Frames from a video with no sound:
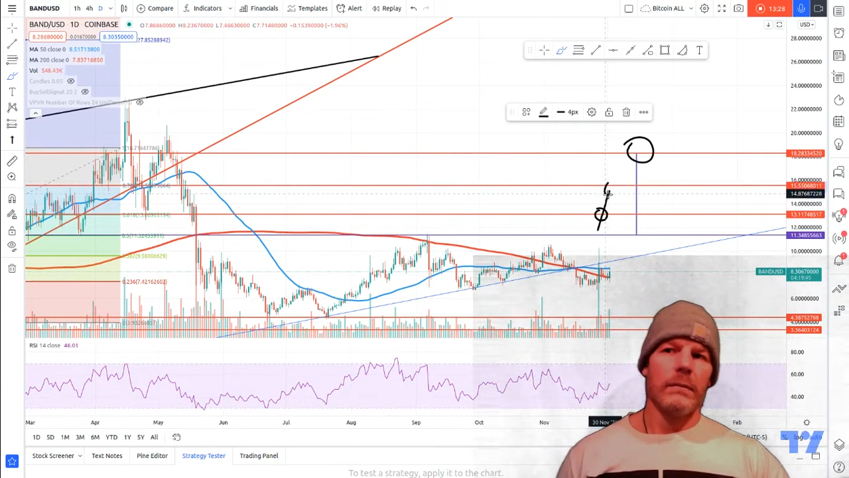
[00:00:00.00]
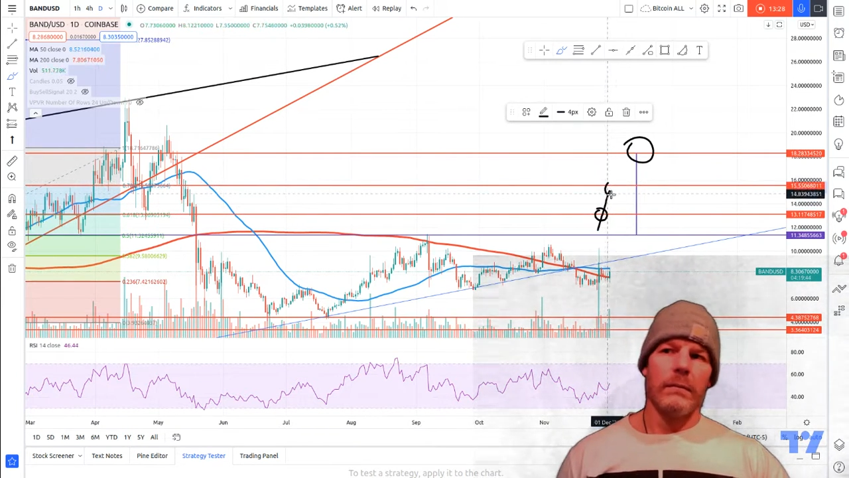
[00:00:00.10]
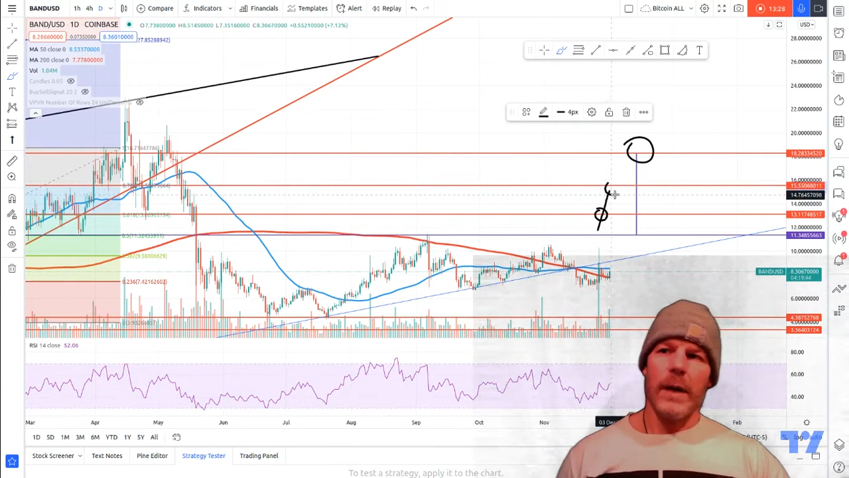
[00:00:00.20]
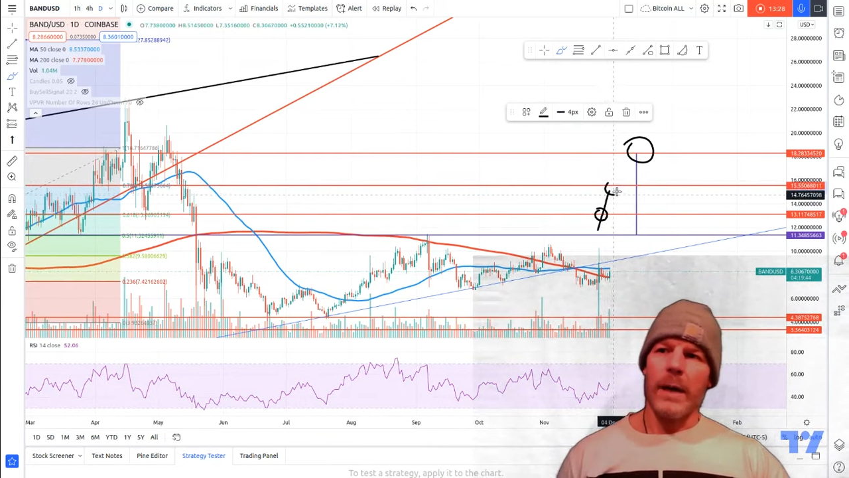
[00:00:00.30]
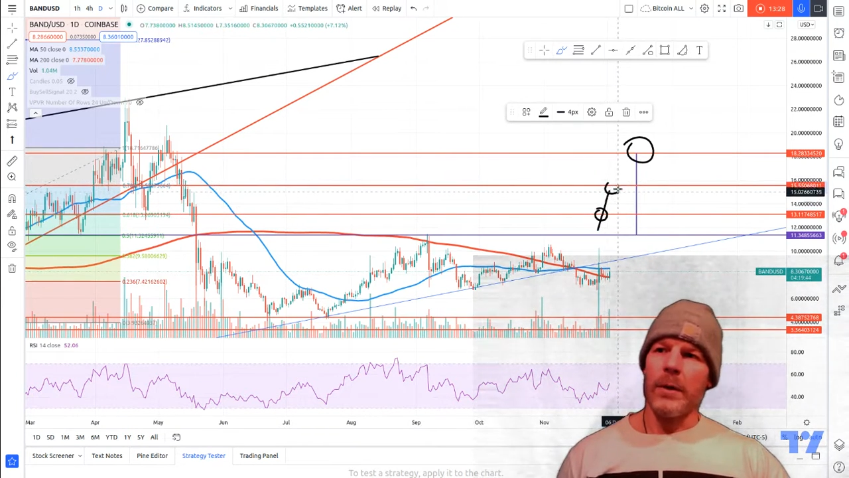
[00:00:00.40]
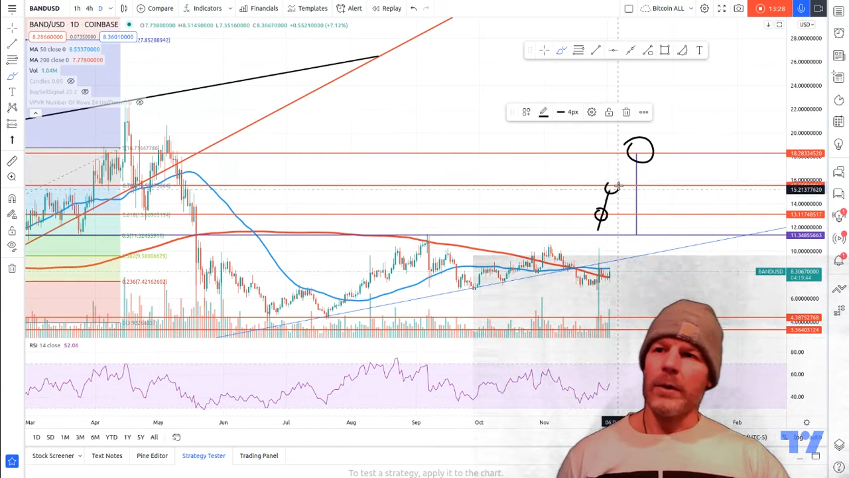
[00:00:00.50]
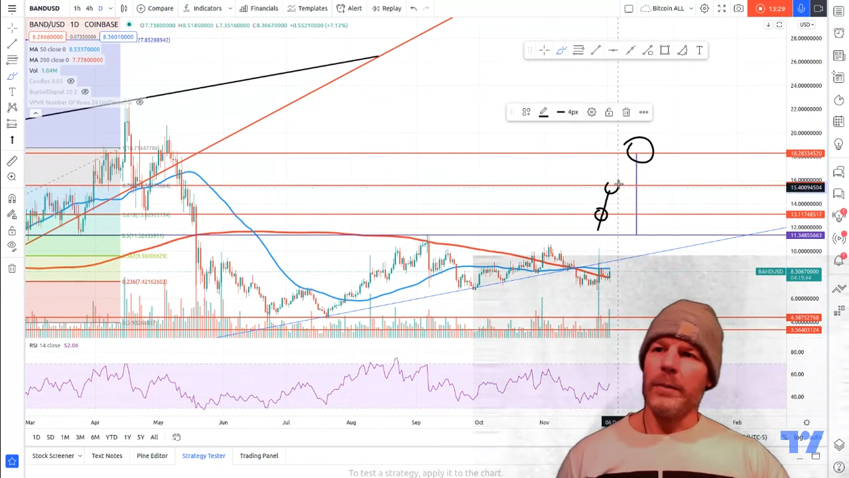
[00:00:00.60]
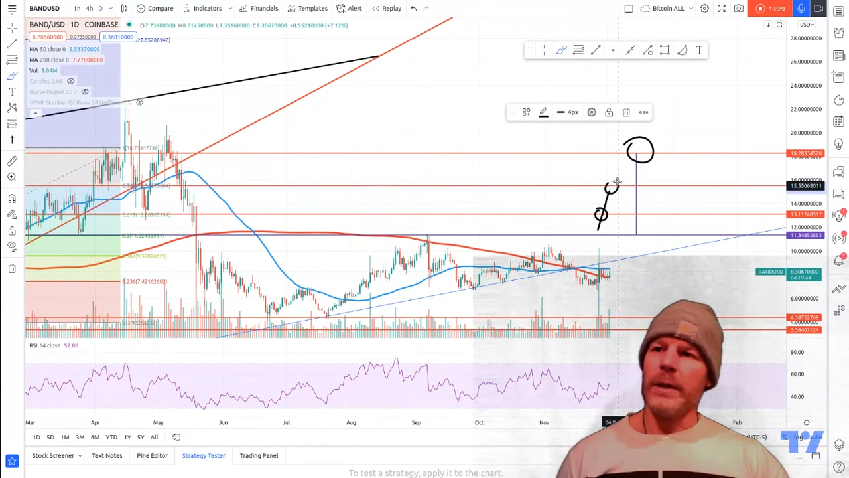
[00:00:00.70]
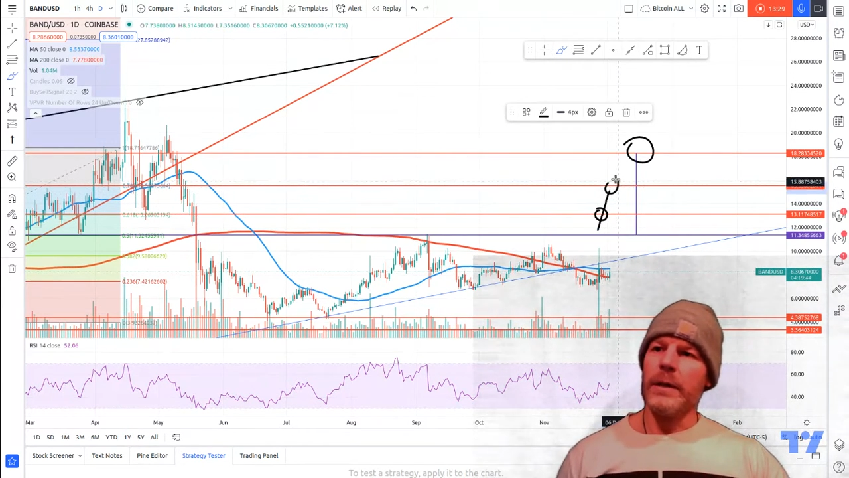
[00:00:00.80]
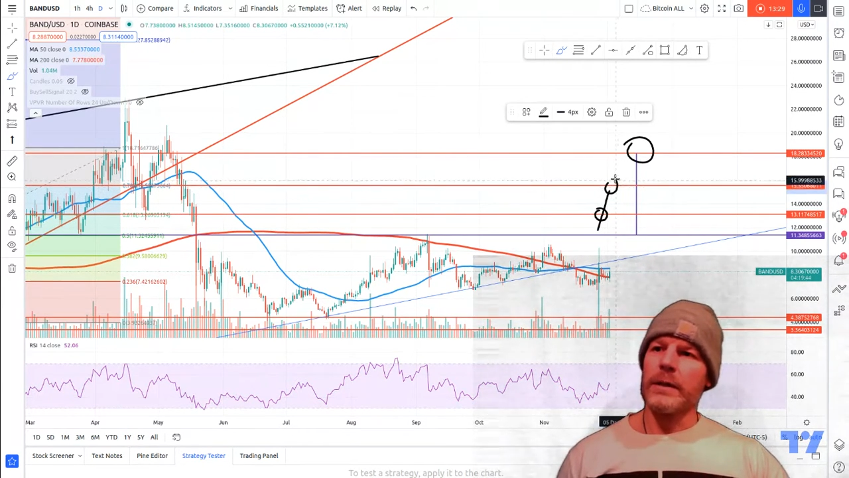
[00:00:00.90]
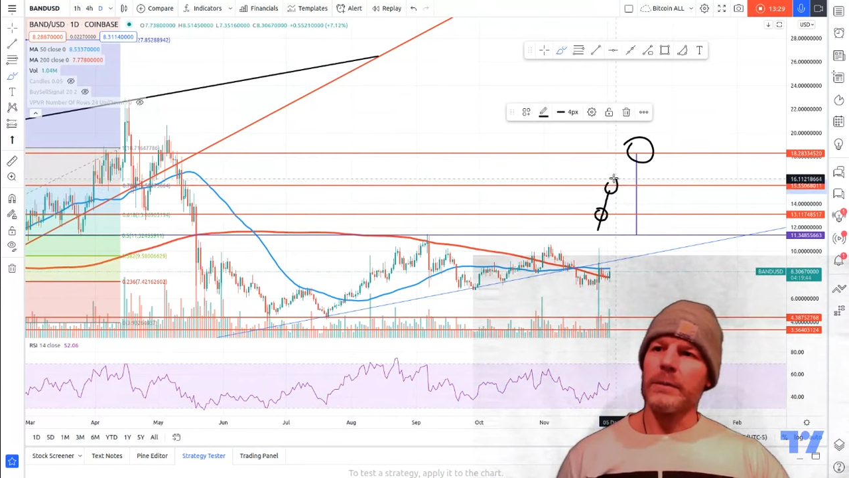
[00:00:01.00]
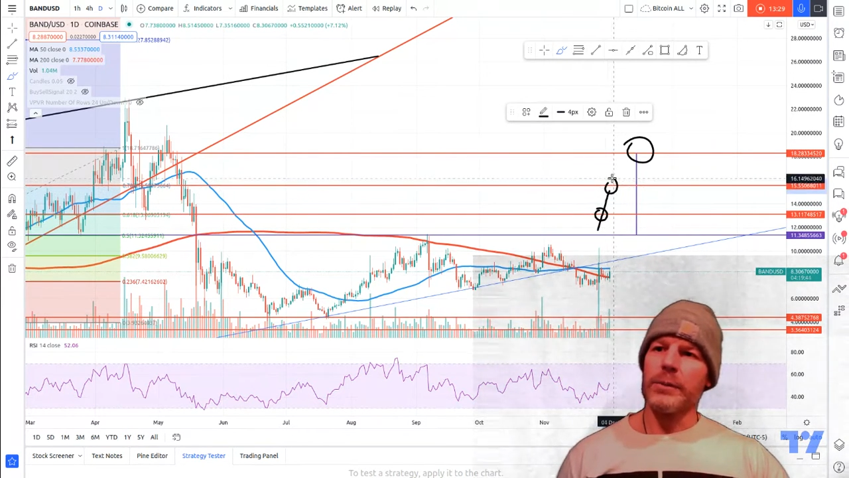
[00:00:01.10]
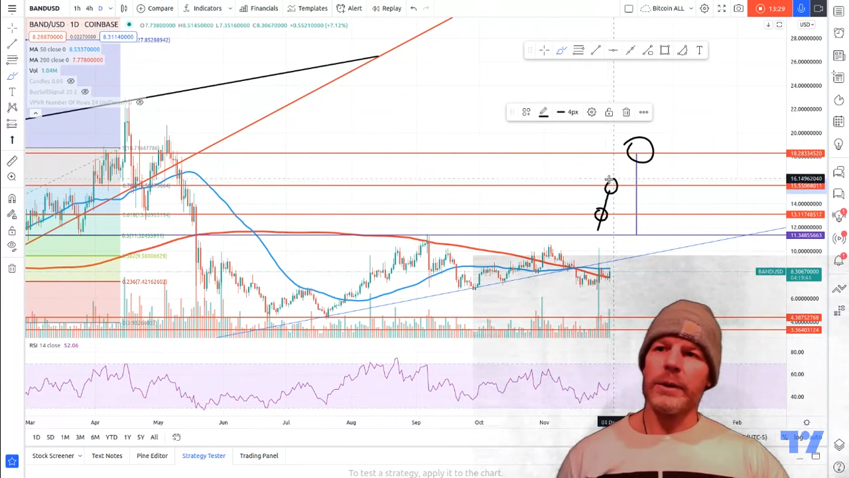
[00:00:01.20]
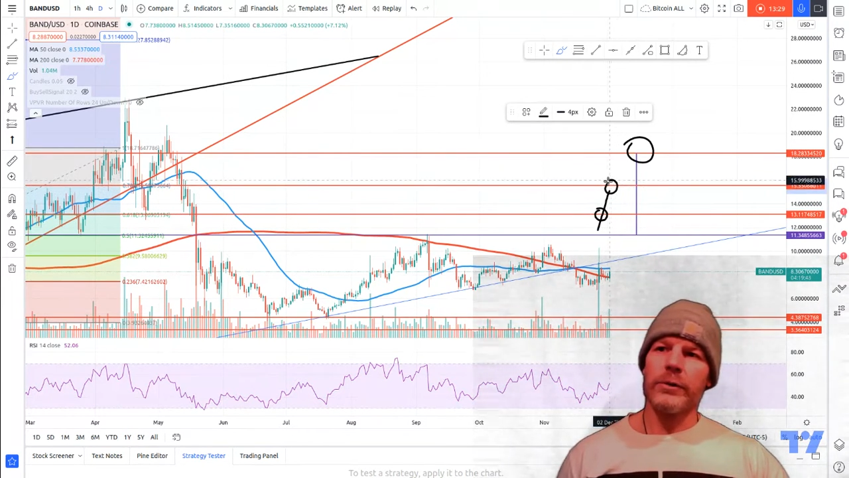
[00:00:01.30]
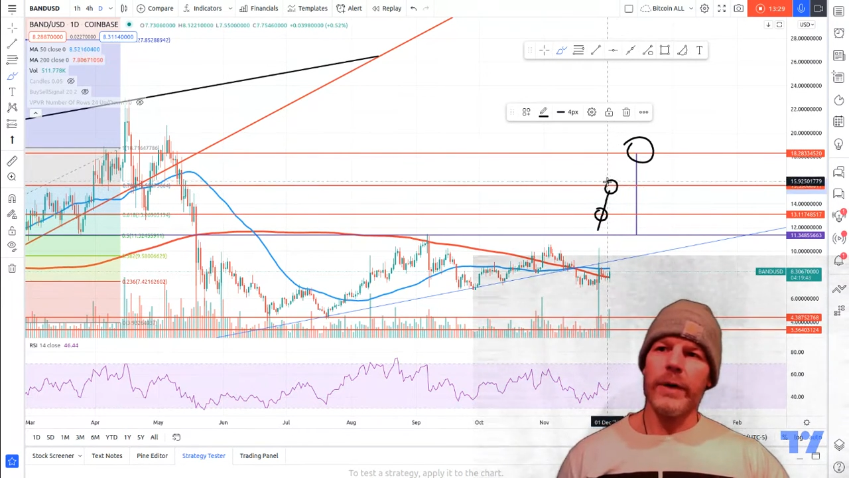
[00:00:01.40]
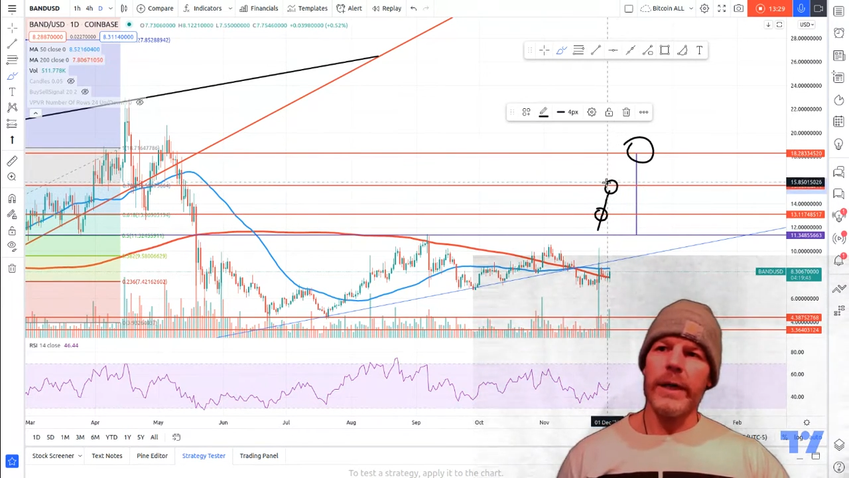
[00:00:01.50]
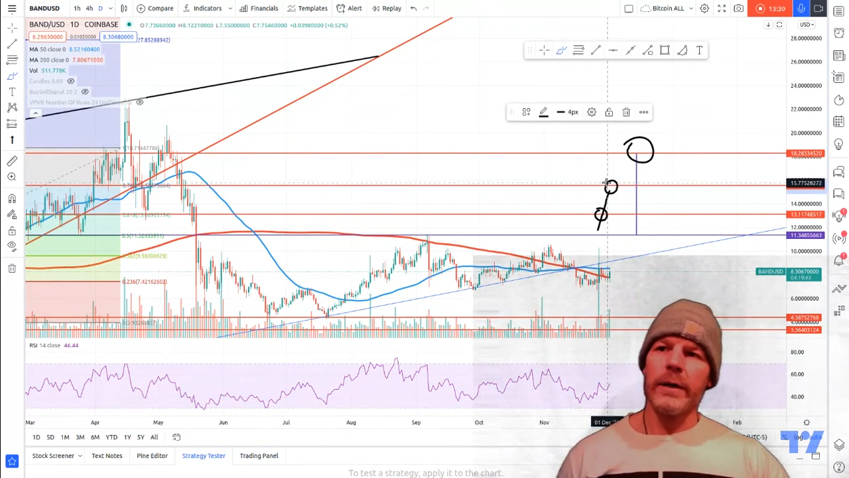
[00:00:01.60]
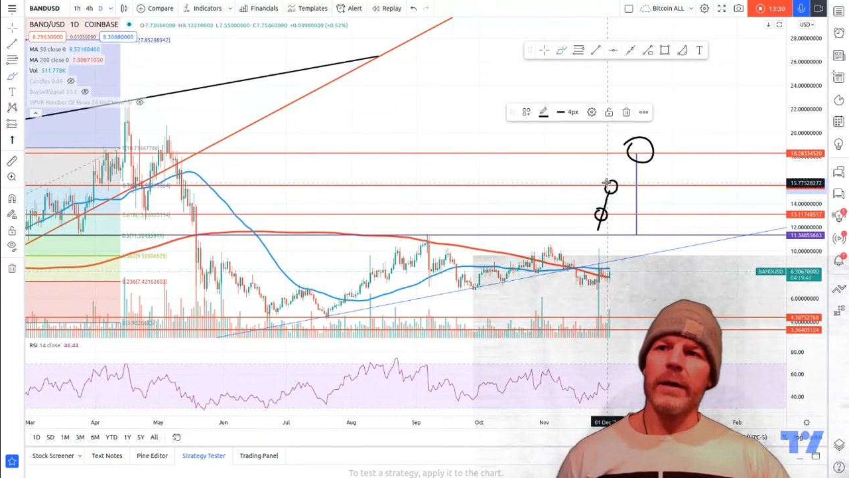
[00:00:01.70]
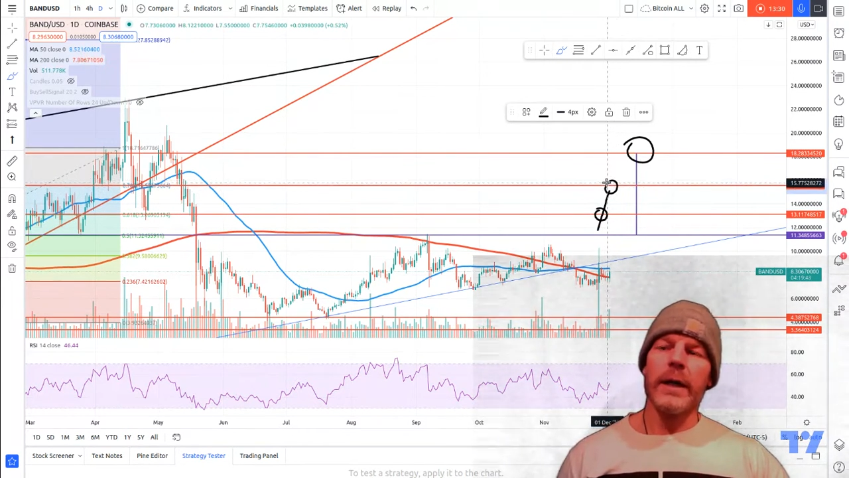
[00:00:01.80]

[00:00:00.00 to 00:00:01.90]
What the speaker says: I'm going to be a disciplined trader